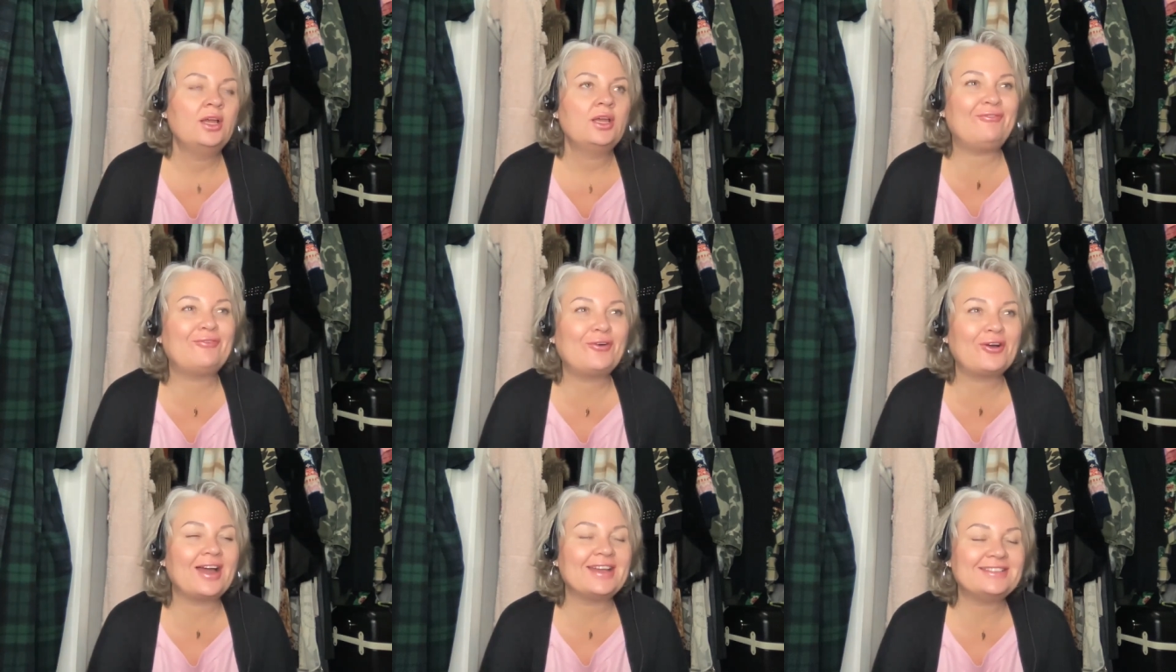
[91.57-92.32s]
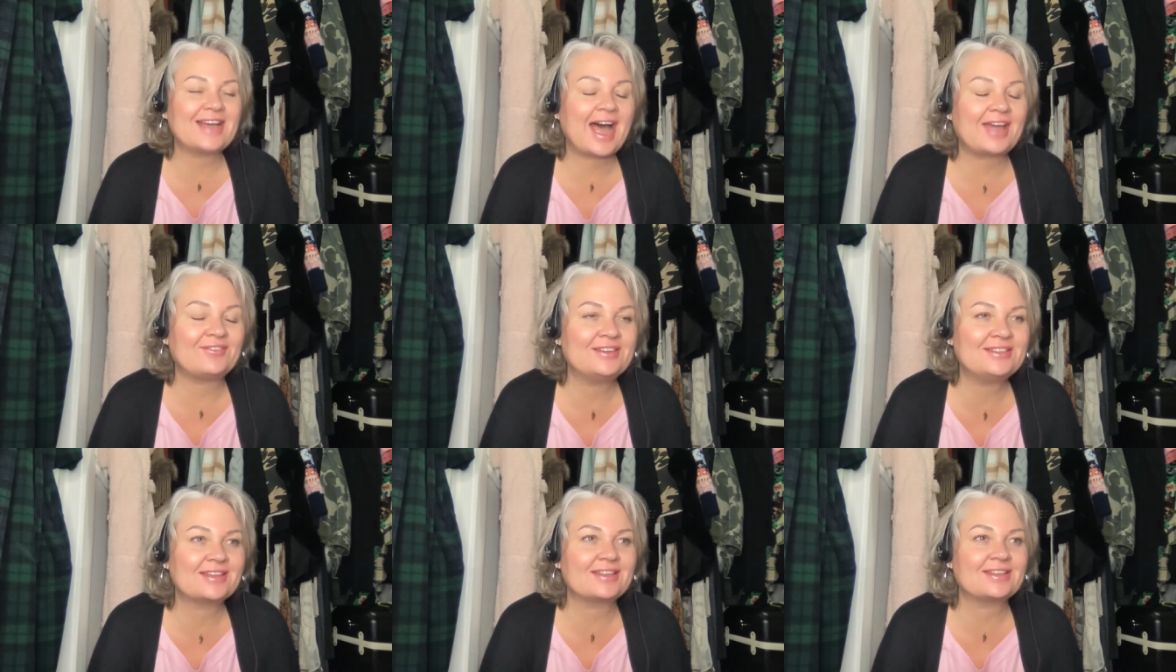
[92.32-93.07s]
Before I dive
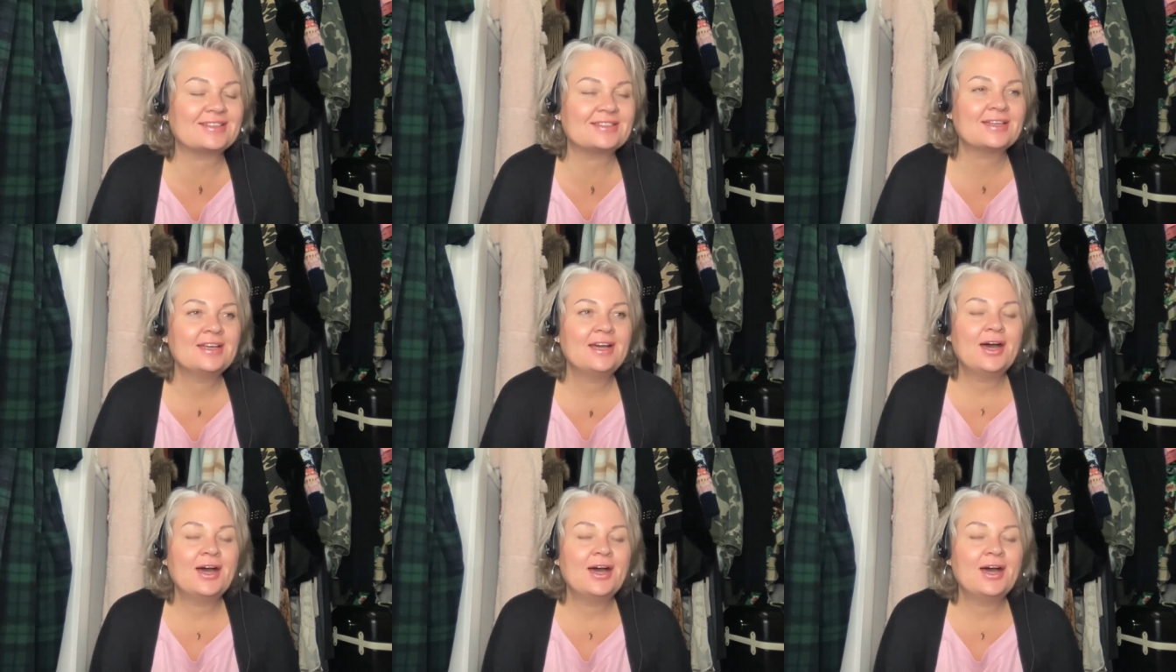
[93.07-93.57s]
into this,